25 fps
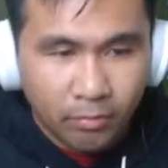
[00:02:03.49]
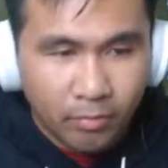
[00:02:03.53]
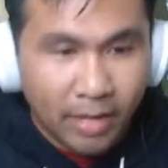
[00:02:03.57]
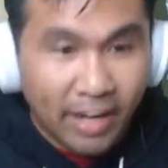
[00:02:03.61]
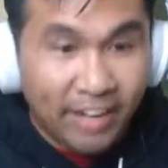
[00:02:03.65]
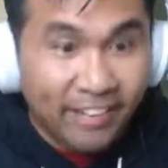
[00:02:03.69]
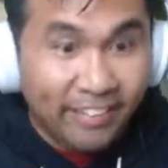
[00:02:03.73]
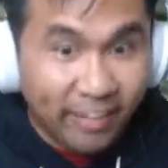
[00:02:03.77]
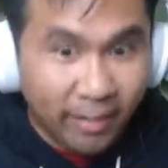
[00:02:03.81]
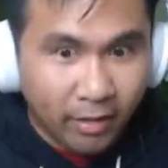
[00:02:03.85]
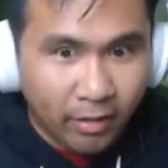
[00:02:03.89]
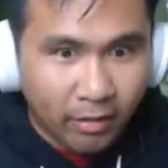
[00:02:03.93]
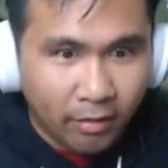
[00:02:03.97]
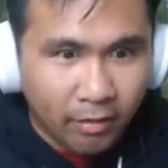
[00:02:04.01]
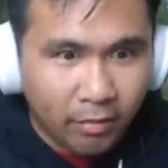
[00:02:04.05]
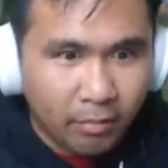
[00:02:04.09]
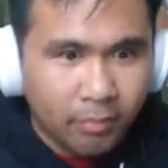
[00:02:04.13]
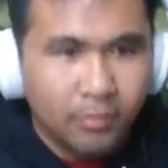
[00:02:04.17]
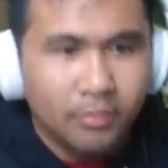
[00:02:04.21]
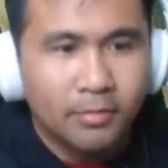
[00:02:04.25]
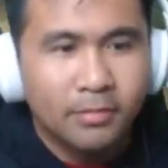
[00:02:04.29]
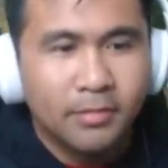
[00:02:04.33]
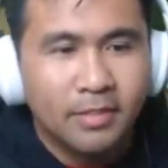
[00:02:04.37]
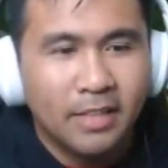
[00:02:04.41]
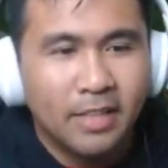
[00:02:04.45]
Again.
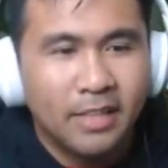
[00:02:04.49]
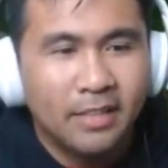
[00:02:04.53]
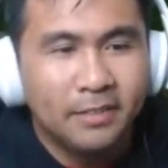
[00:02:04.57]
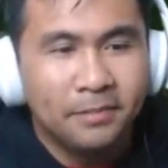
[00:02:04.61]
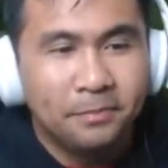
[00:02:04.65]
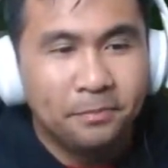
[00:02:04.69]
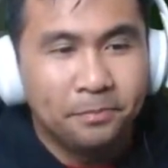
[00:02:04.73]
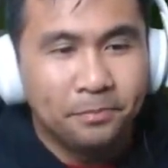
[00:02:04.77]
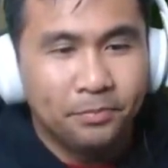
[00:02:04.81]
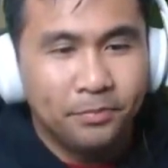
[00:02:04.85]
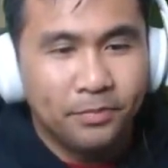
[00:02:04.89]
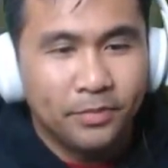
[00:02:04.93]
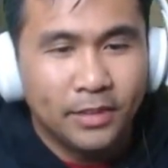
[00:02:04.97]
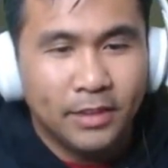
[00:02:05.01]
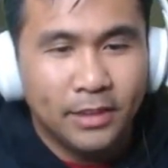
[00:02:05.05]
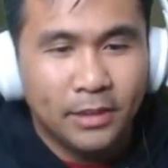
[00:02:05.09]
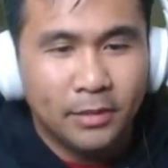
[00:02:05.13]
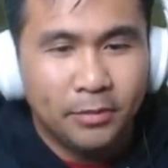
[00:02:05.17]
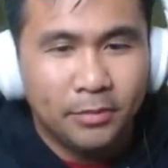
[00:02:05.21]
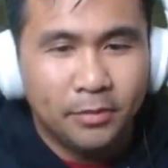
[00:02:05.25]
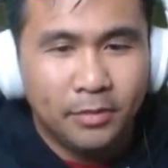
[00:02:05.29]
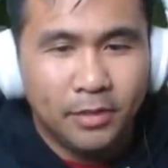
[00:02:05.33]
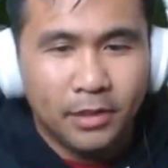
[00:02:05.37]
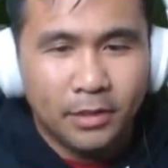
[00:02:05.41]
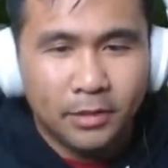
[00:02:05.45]
These,
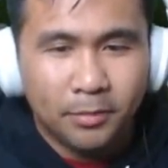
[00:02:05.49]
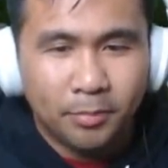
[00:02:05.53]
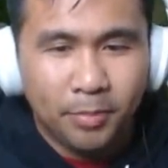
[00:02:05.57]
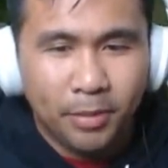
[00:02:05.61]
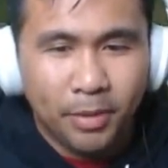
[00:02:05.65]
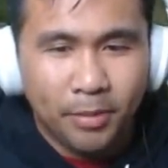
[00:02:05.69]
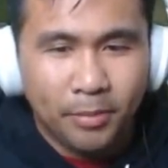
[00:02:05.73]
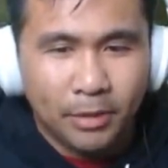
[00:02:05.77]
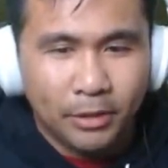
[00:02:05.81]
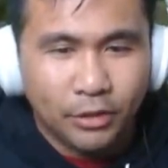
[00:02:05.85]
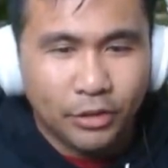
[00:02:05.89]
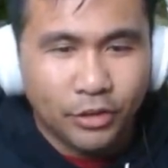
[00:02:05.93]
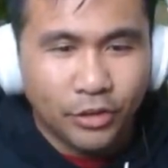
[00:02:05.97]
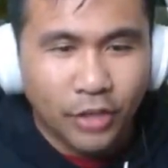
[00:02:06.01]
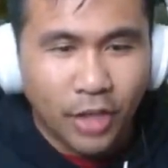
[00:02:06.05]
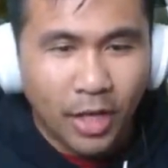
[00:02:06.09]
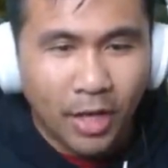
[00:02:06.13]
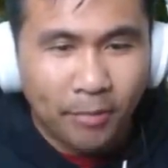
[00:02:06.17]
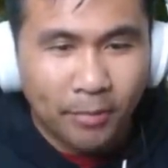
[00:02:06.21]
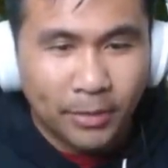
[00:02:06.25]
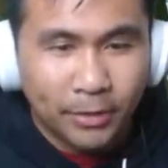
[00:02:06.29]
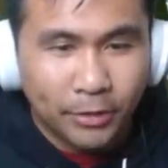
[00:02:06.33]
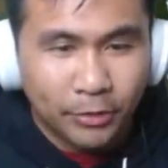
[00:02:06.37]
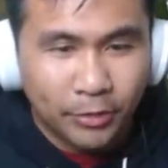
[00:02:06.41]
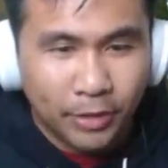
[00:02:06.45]
these are pretty much
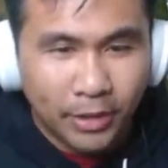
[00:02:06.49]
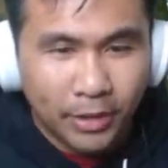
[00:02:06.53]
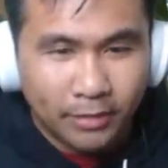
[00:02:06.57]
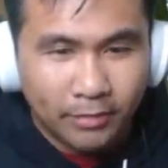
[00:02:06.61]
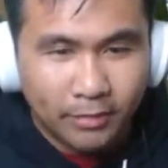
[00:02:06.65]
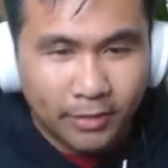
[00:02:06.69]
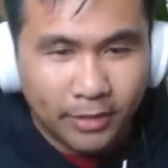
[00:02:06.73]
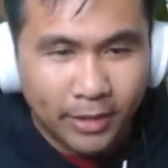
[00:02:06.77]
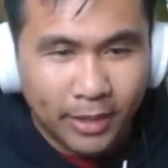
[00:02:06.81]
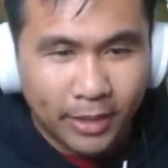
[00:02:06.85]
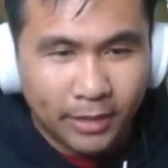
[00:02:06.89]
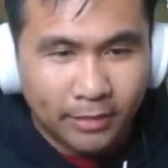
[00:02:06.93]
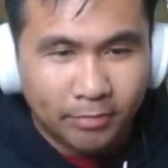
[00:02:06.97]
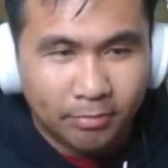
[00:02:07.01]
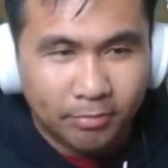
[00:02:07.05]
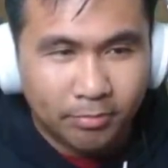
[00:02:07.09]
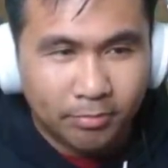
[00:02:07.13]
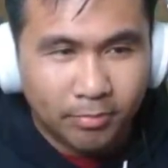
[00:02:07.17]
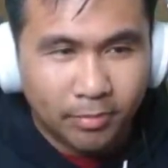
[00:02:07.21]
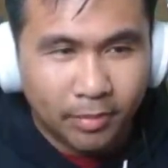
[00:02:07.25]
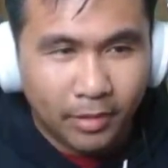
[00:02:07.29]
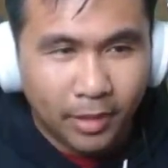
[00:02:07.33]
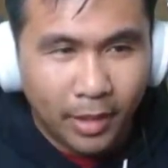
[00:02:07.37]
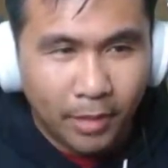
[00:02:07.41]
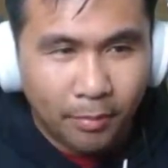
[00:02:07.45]
zombies, right? They got
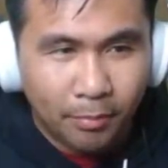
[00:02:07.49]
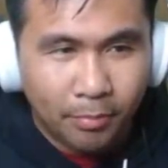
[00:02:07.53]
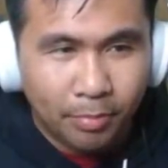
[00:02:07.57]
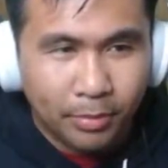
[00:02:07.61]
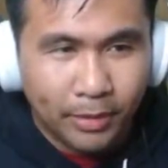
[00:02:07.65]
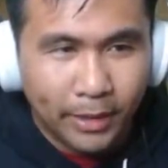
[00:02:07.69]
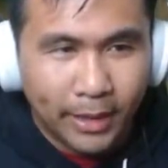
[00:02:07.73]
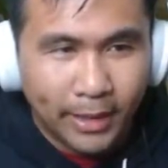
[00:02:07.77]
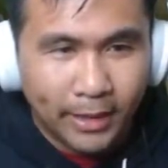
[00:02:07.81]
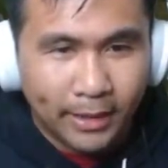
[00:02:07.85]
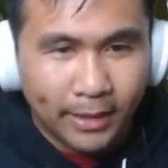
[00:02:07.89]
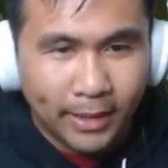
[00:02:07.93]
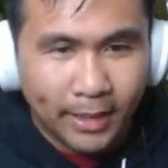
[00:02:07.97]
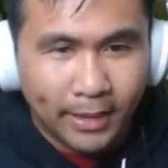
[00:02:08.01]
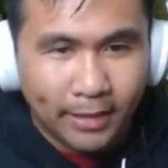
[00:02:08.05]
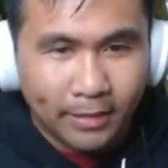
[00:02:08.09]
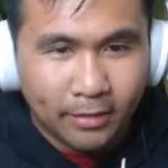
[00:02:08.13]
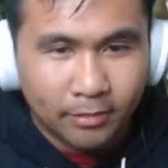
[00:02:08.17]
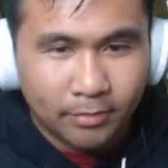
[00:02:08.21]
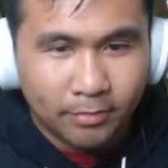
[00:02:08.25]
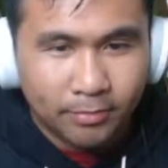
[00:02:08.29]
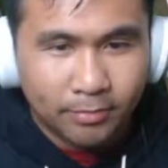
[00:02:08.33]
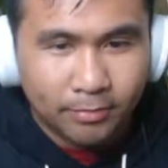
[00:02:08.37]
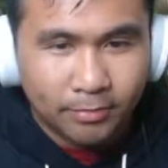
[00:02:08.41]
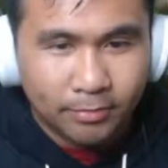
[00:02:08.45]
like plague-like
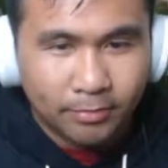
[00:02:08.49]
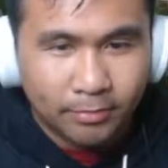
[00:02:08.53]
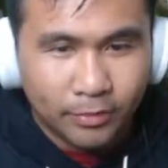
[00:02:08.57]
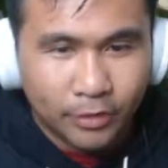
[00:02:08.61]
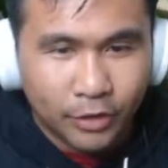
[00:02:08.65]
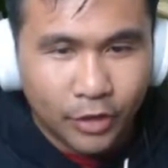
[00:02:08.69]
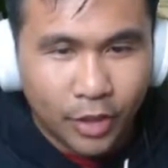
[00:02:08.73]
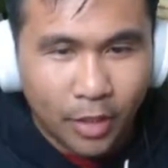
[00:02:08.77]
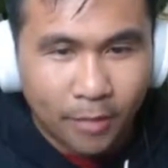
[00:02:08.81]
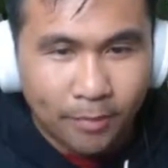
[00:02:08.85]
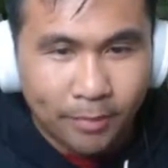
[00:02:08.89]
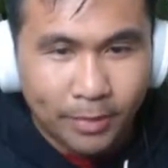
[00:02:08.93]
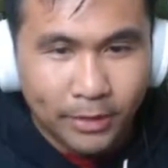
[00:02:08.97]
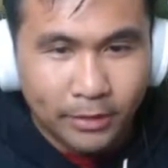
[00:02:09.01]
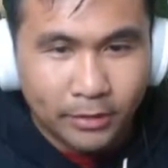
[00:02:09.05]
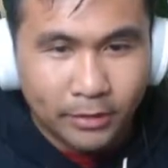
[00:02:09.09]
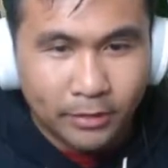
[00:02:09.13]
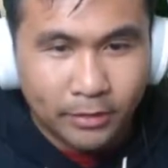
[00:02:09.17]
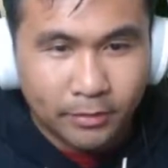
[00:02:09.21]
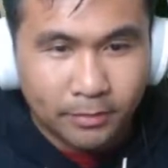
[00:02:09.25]
zombies.